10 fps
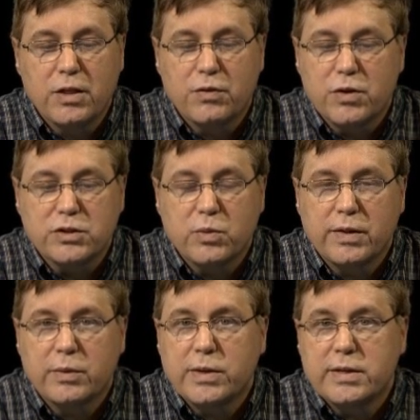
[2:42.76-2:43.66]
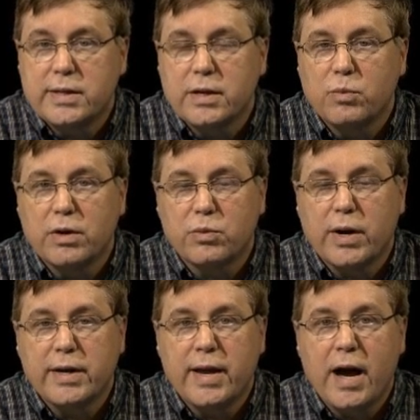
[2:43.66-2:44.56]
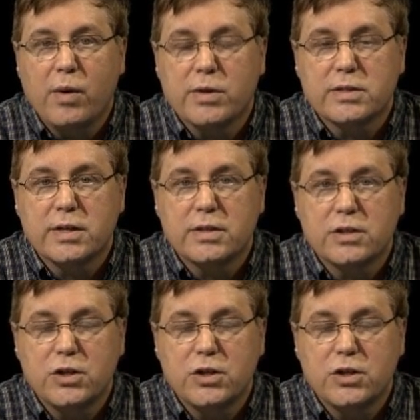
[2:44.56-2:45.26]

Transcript: The first one that we deal with right now is